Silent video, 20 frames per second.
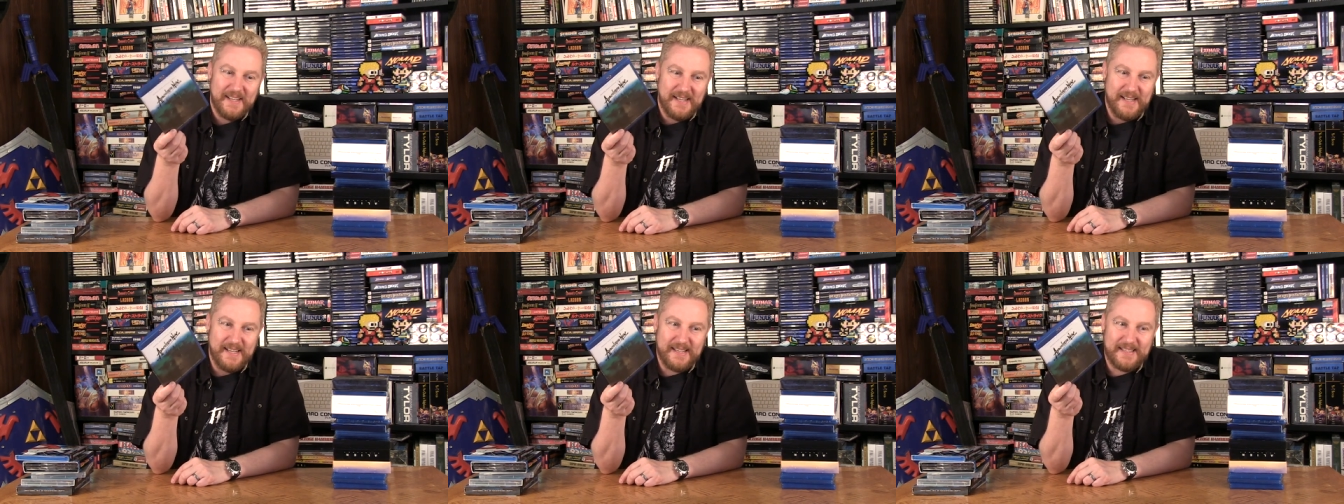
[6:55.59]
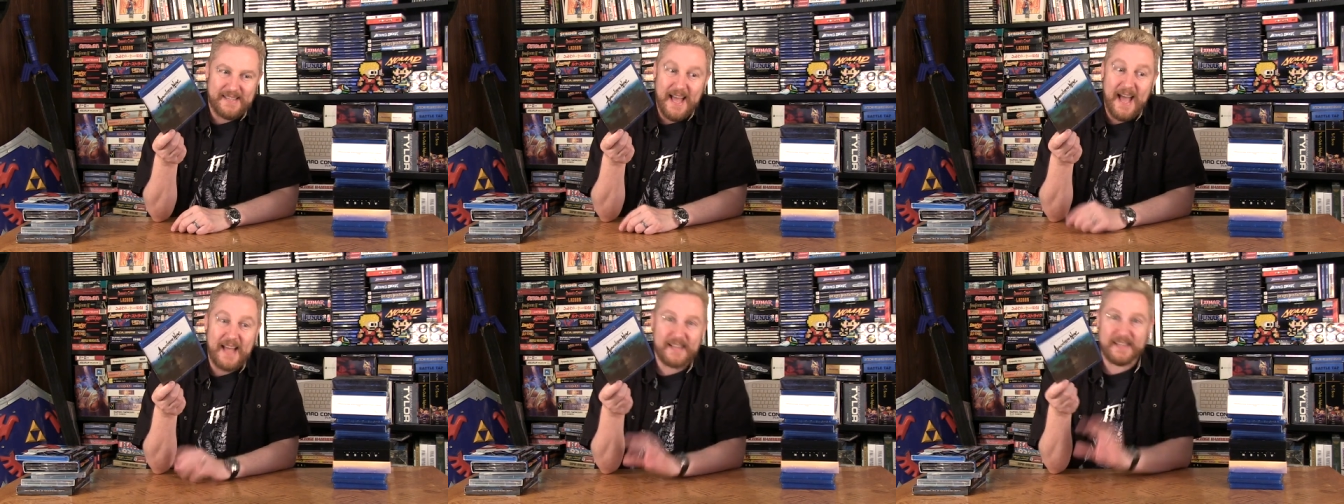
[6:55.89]

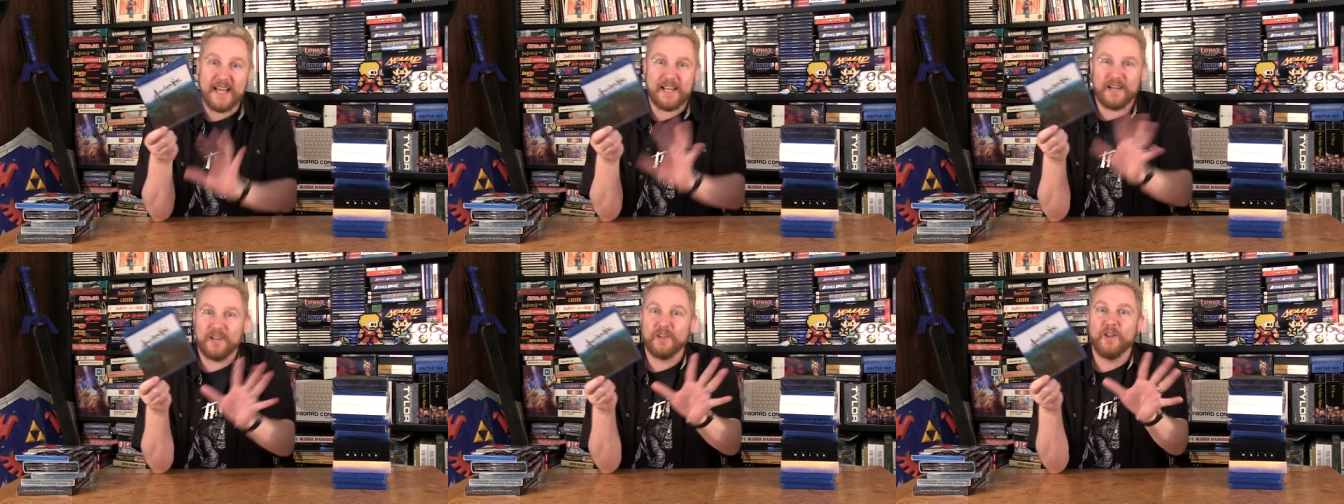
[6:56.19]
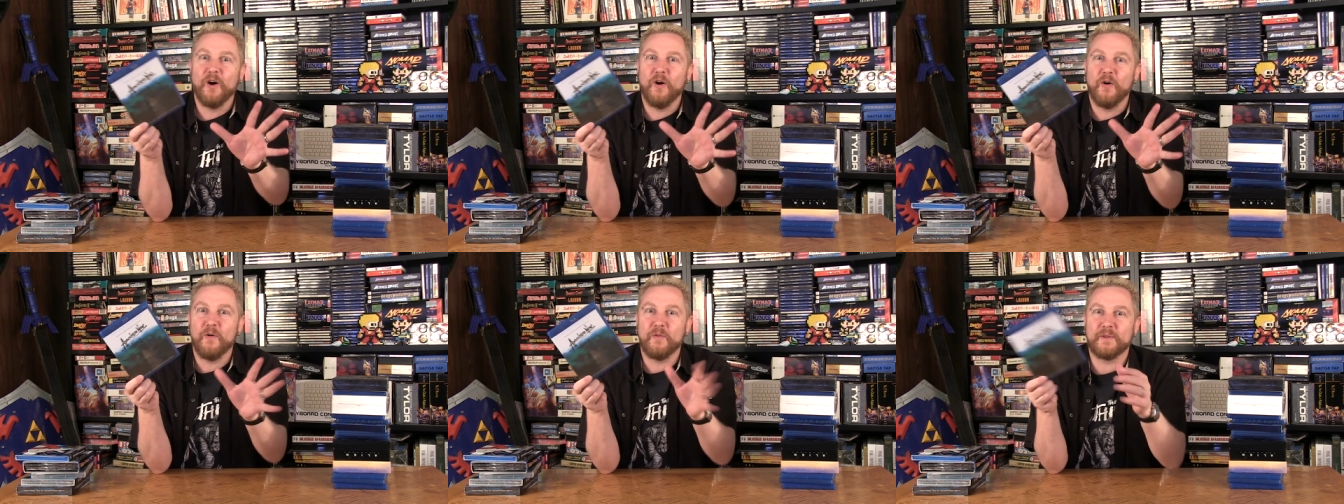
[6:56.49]
It that that
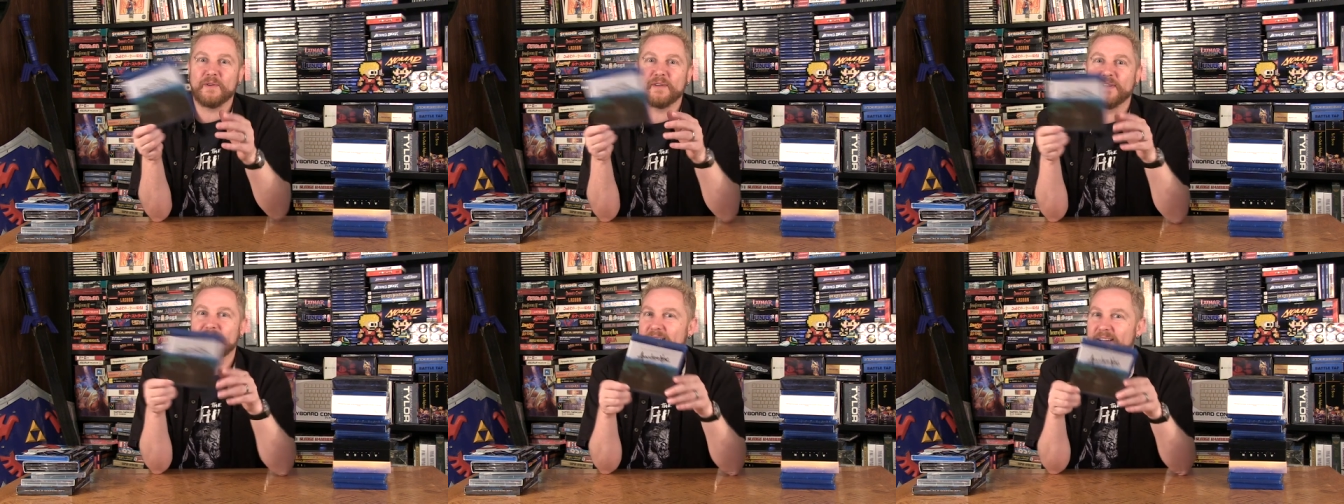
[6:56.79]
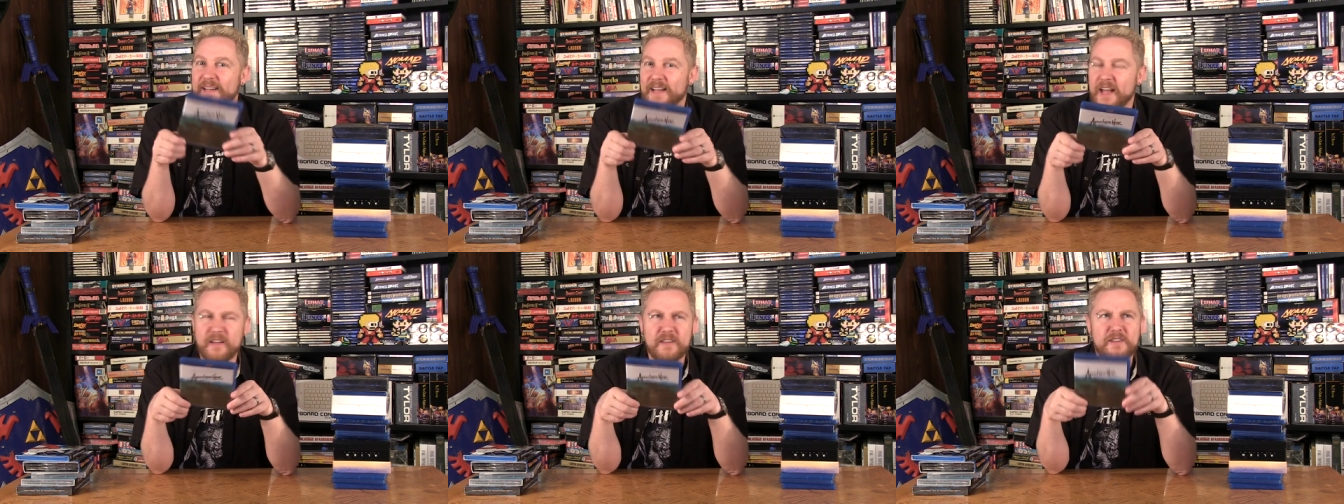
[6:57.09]
alone,
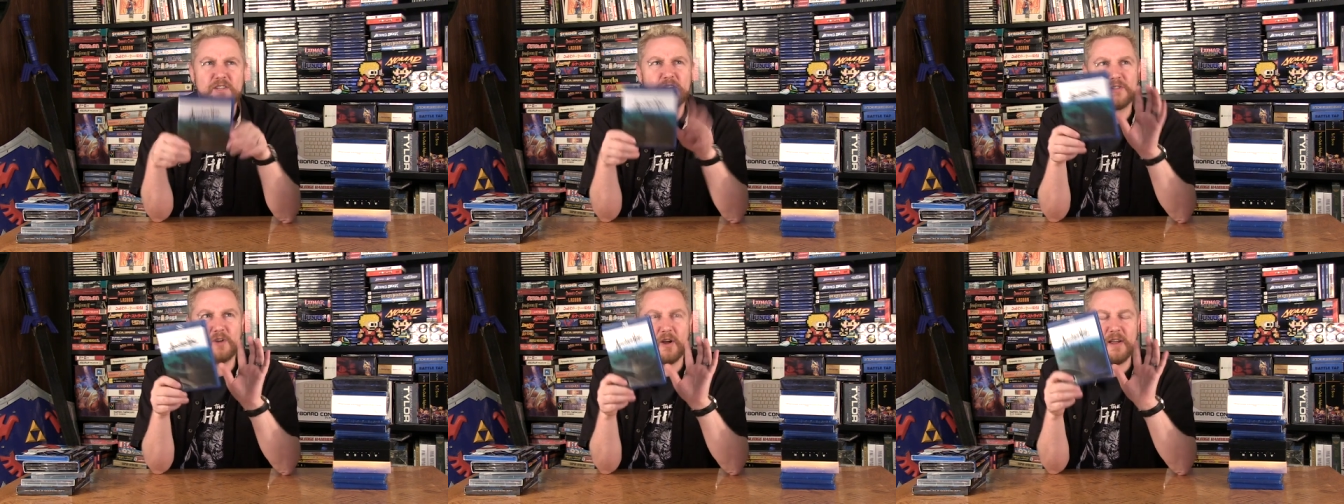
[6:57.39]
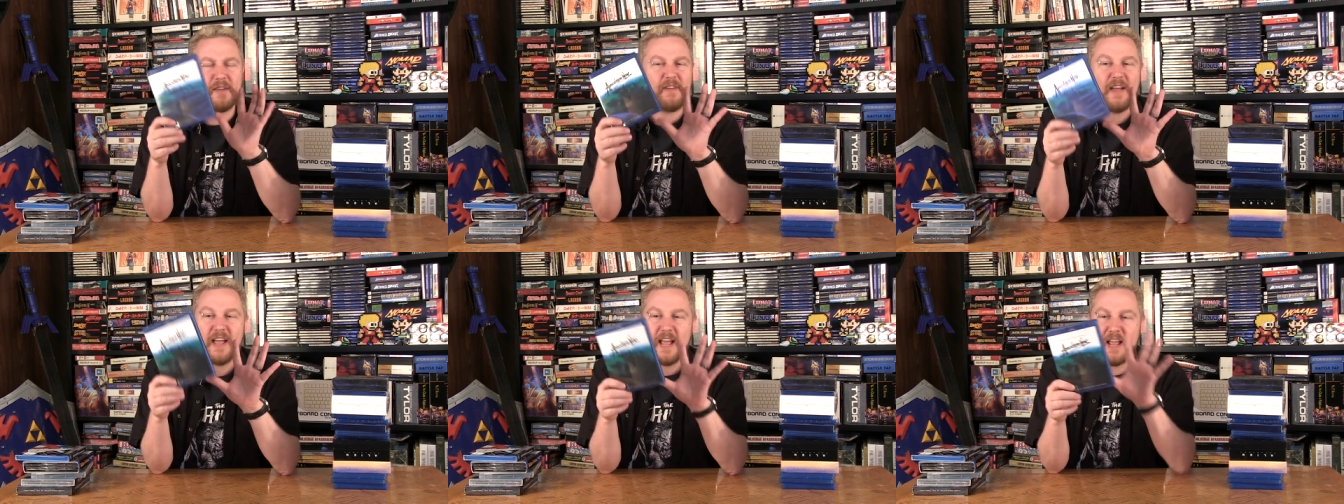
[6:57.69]
it,
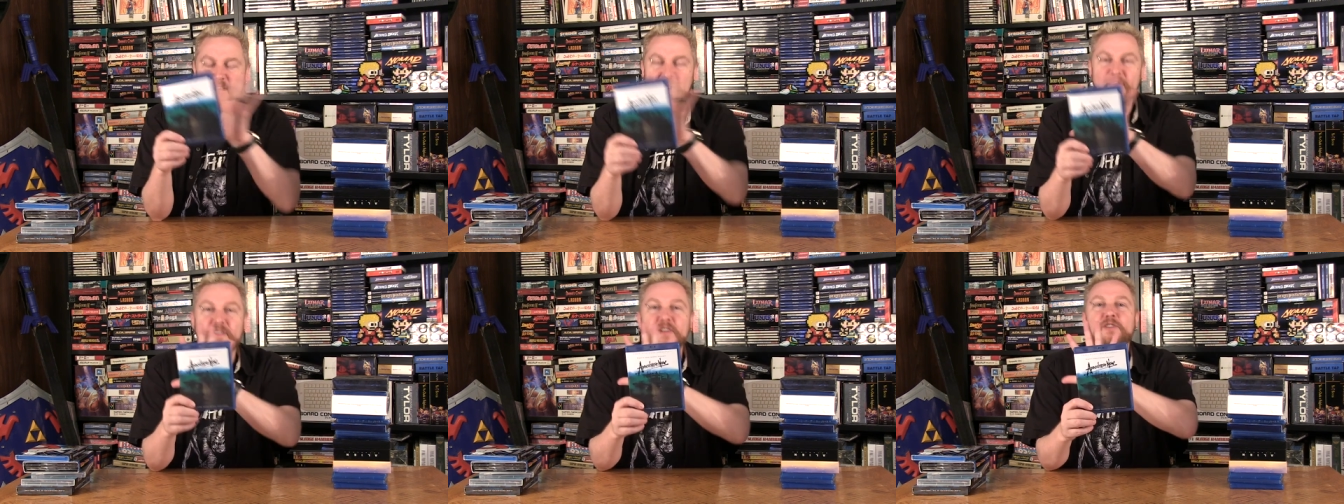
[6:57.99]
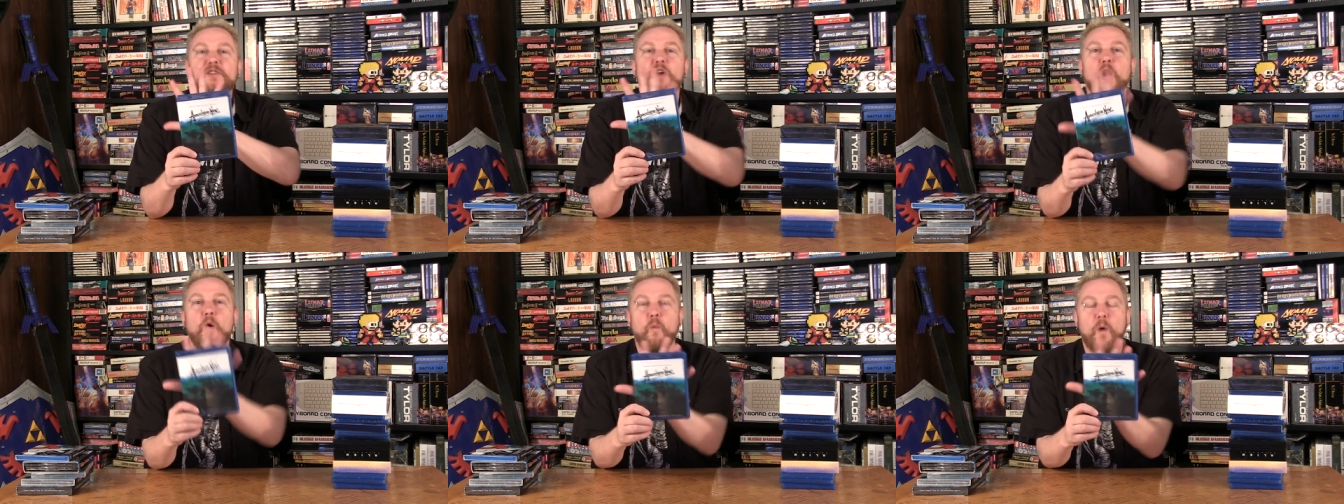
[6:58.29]
eh, even if you
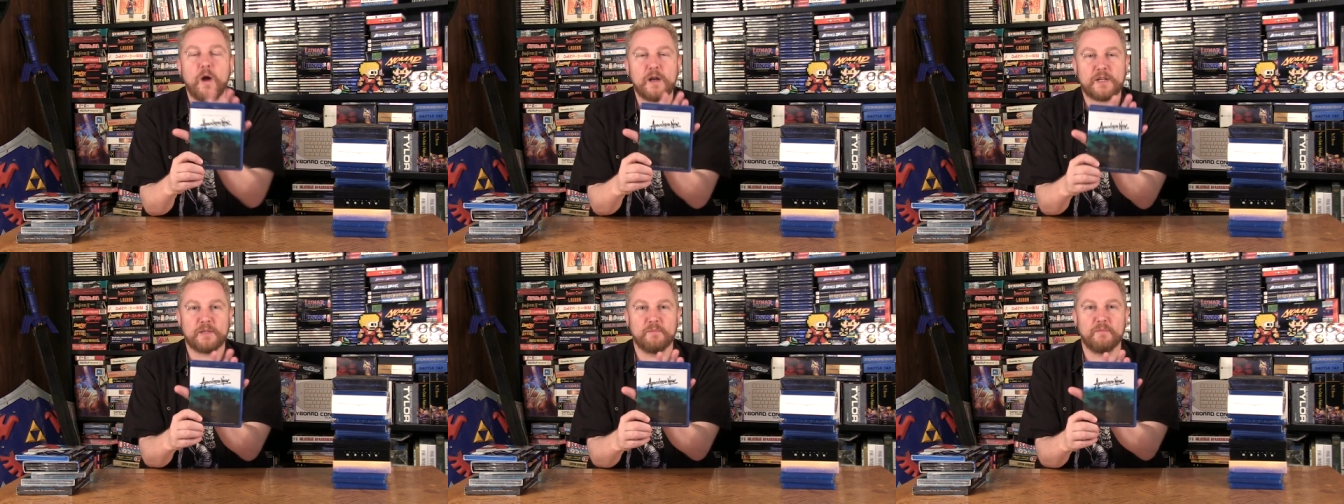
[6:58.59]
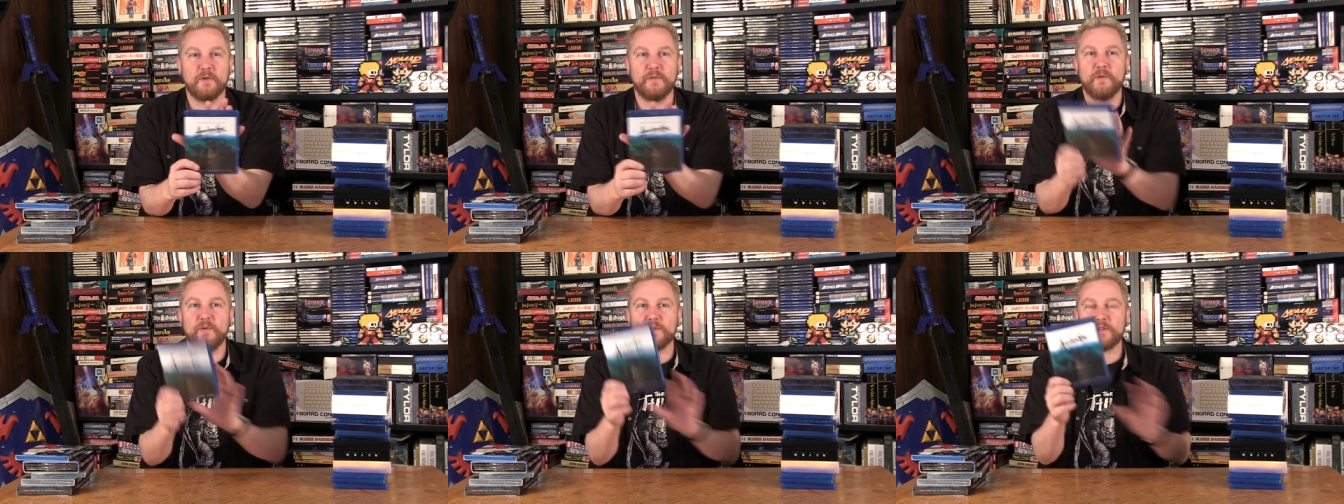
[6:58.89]
don't watch the
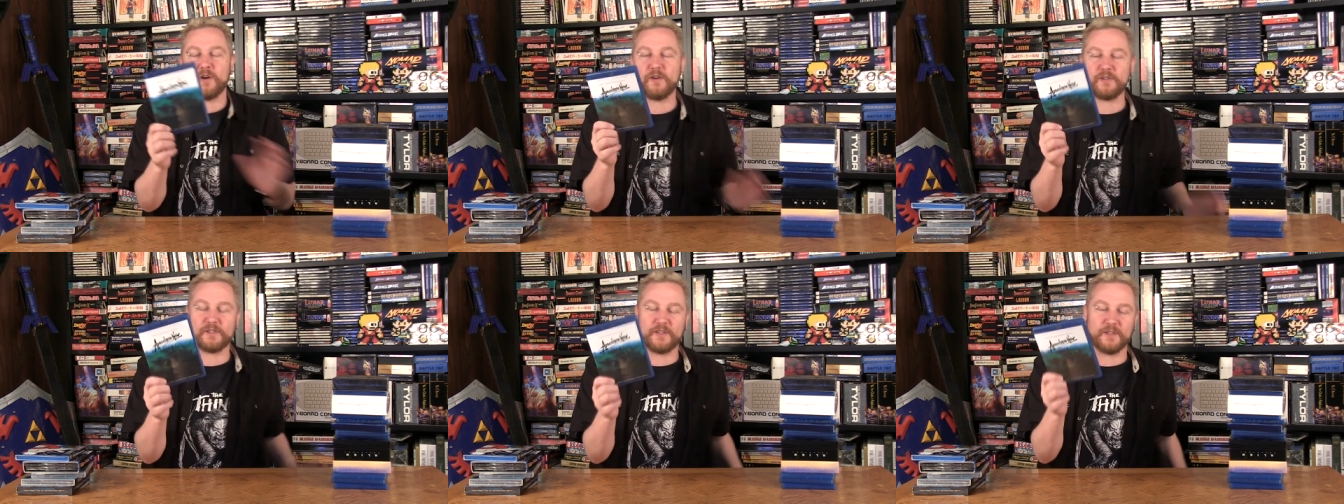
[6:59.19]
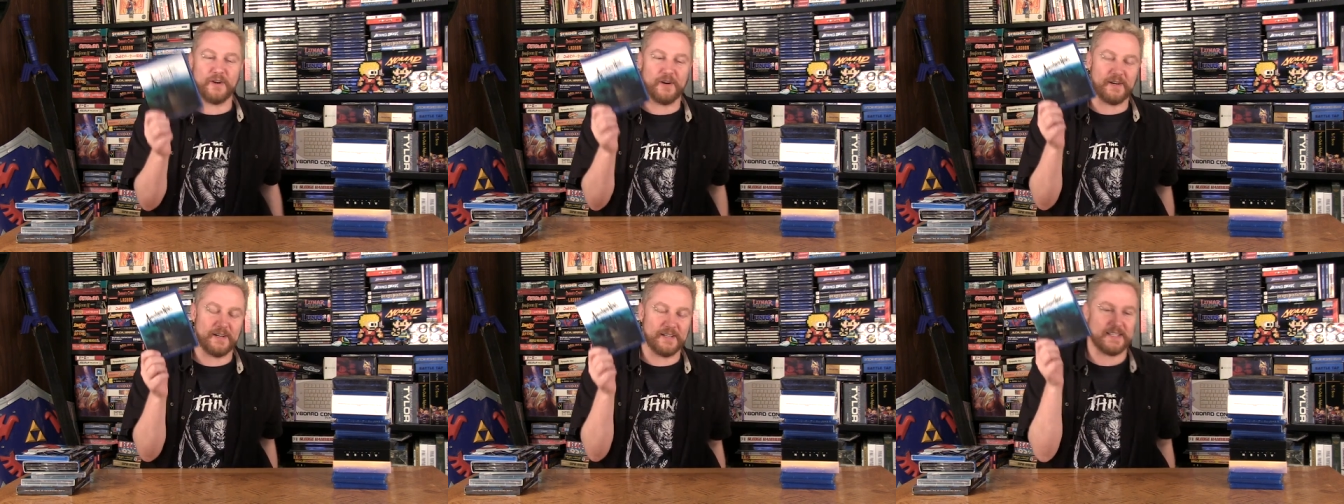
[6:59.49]
movie, watch Hearts
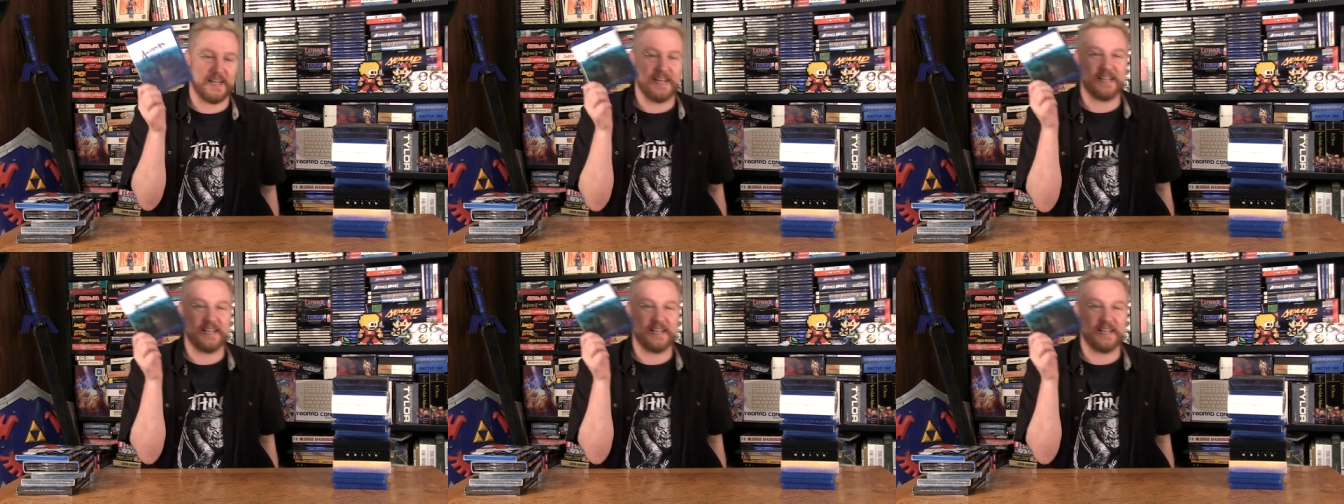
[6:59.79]
of Darkness.